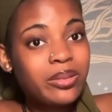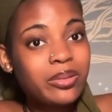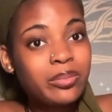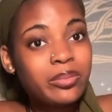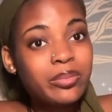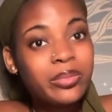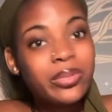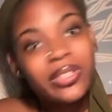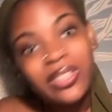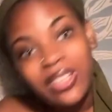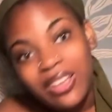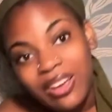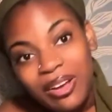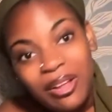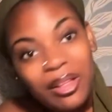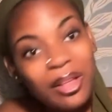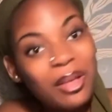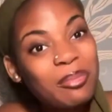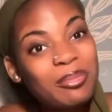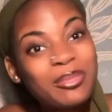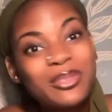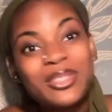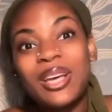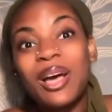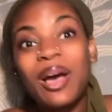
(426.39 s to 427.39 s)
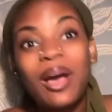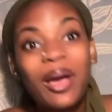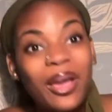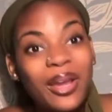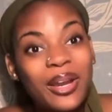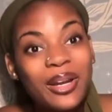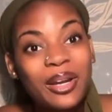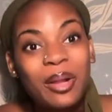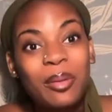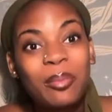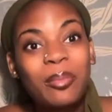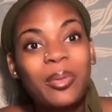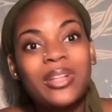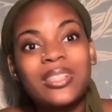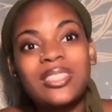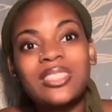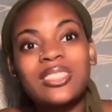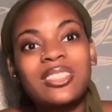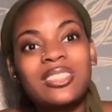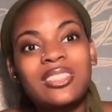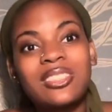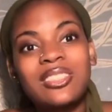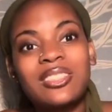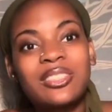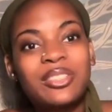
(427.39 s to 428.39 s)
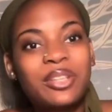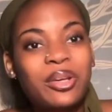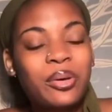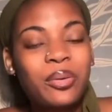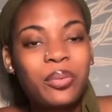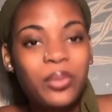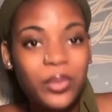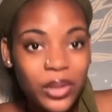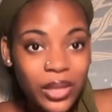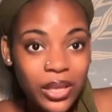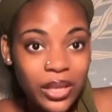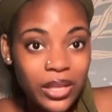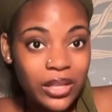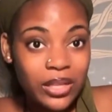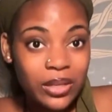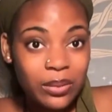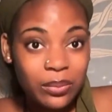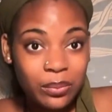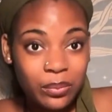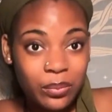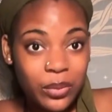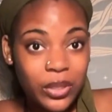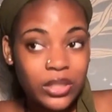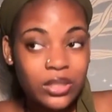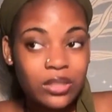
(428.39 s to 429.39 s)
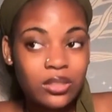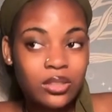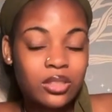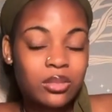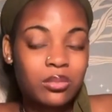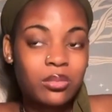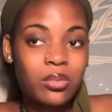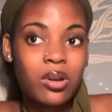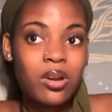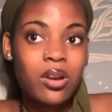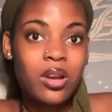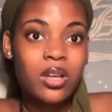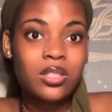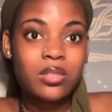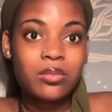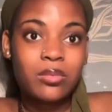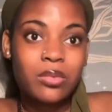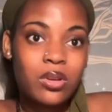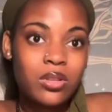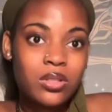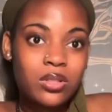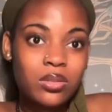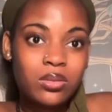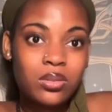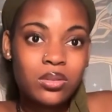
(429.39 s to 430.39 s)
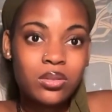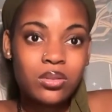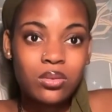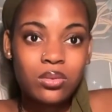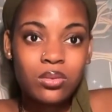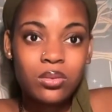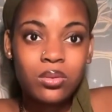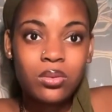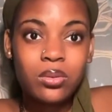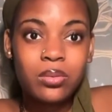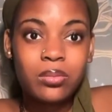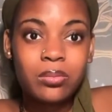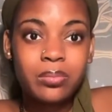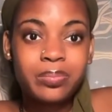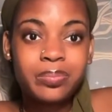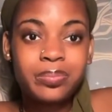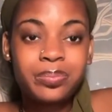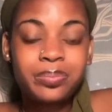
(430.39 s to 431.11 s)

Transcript: But y'all, I'm tired. I'm about to just quit and wait till tomorrow, because I'm also in school.